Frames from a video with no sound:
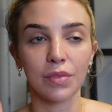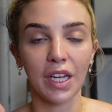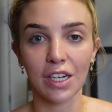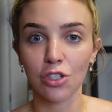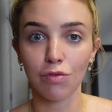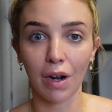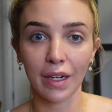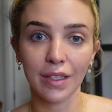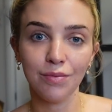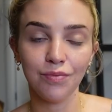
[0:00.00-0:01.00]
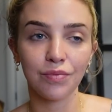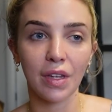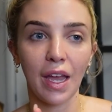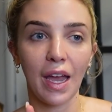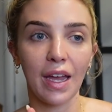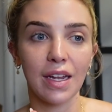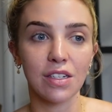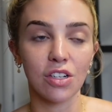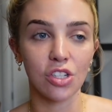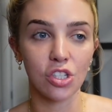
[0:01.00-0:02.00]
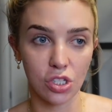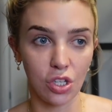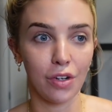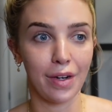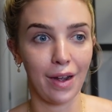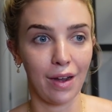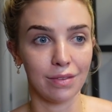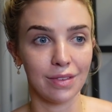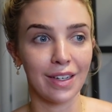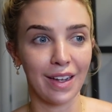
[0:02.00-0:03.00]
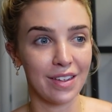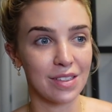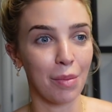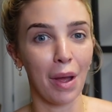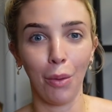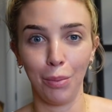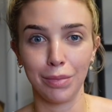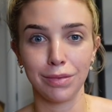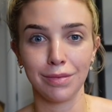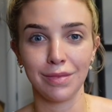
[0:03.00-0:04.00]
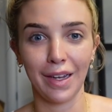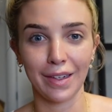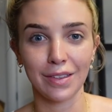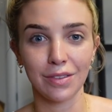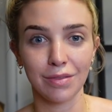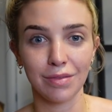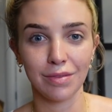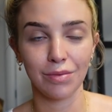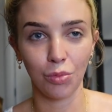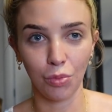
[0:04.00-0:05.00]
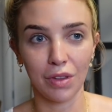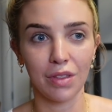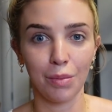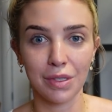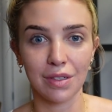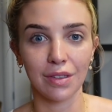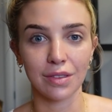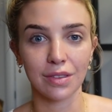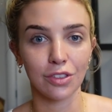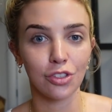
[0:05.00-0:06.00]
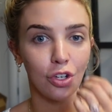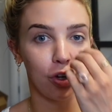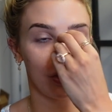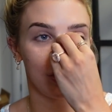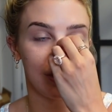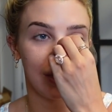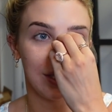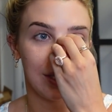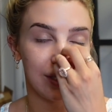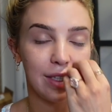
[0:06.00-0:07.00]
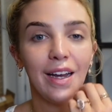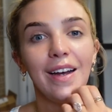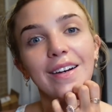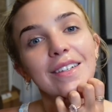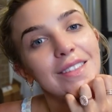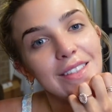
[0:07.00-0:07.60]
getting to running and slow down and get some help, like, with the business. So yeah.